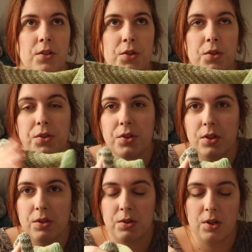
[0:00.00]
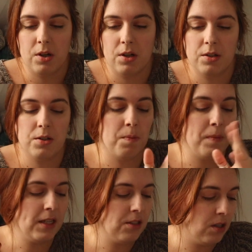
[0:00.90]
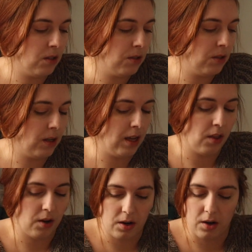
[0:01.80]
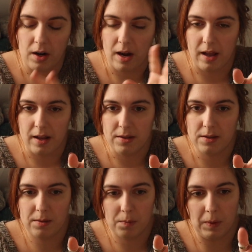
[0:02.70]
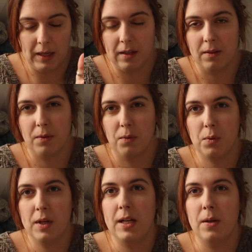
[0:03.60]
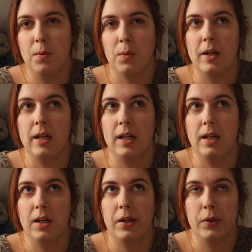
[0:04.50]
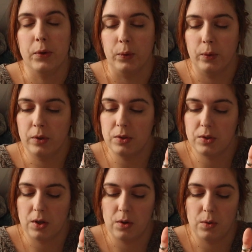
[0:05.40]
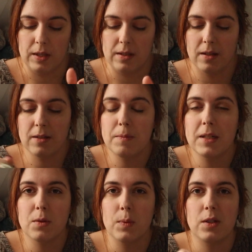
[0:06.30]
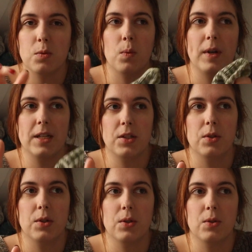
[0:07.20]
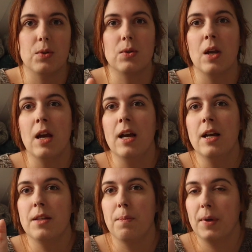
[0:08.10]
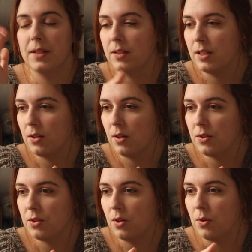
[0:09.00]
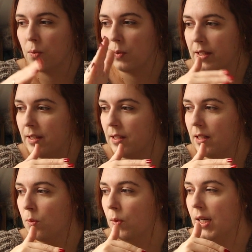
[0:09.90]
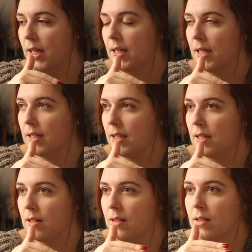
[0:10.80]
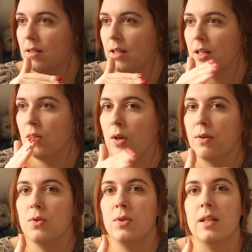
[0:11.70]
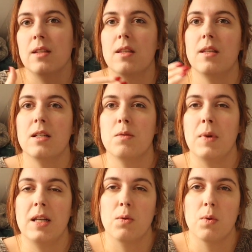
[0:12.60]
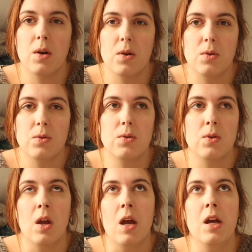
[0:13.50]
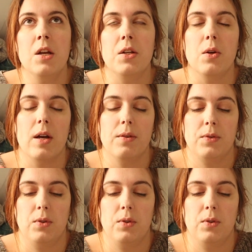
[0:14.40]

choose your own yarns, mix yarns together and make it really, really you. So it doesn't matter which weight you use. The pattern is also written in a way that it doesn't say you have to knit this many rows. You have